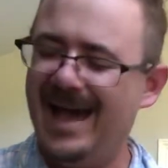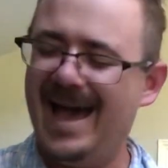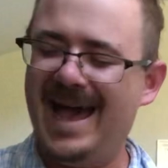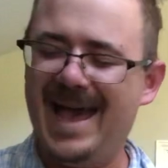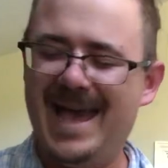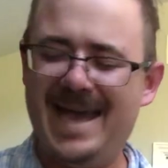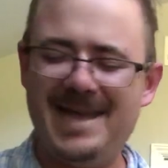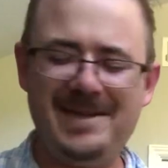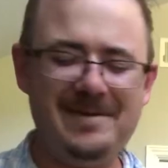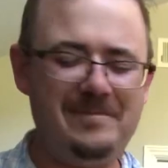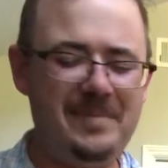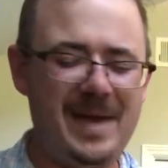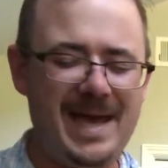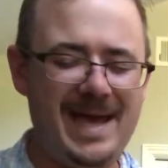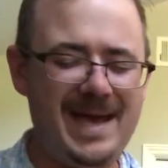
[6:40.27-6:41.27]
and you
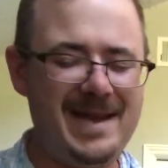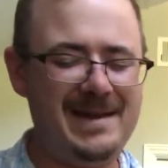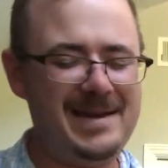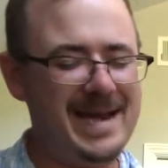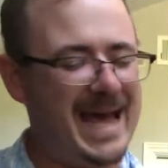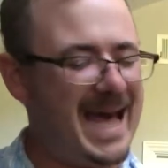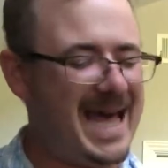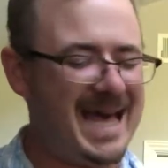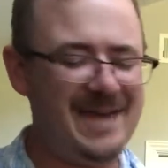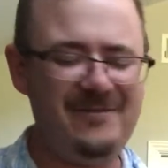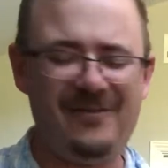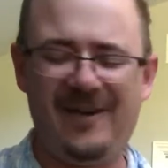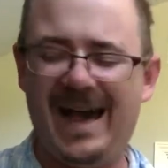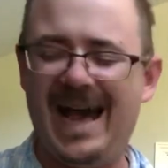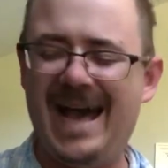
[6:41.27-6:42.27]
better not
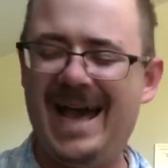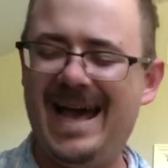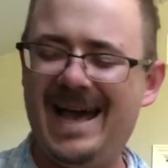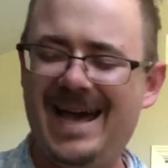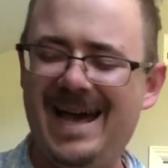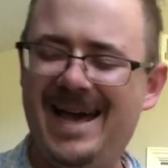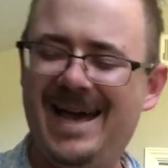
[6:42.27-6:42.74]
fight.